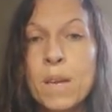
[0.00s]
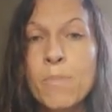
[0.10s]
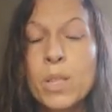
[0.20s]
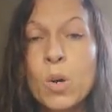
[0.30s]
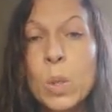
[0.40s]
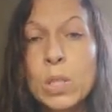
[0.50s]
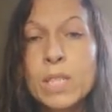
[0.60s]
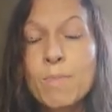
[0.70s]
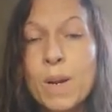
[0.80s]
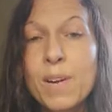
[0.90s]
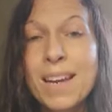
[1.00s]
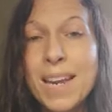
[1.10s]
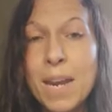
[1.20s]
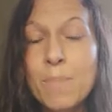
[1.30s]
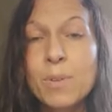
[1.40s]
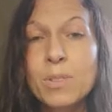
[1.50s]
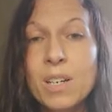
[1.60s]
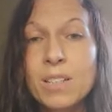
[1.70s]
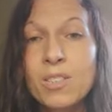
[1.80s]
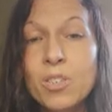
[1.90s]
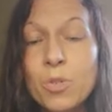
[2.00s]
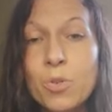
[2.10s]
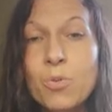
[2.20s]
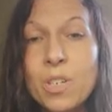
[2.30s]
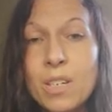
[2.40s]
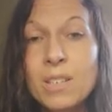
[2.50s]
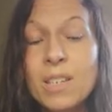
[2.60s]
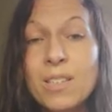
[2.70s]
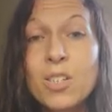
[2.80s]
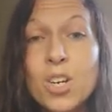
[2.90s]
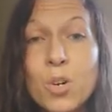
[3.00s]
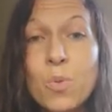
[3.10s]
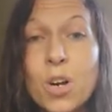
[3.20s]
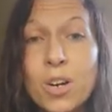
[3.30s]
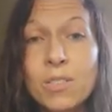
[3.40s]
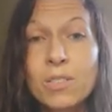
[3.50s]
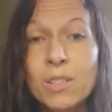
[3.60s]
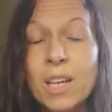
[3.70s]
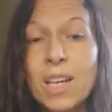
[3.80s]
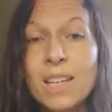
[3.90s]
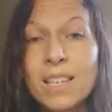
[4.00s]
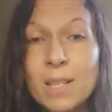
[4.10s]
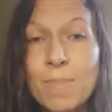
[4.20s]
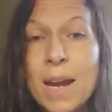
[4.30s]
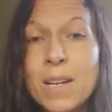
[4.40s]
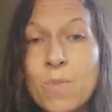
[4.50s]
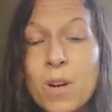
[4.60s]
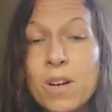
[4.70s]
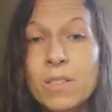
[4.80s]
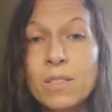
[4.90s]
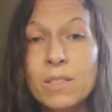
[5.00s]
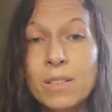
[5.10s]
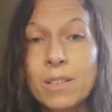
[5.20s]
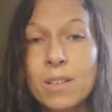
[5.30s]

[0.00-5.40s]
But the Holy Spirit enables us to do these good works, these mighty works.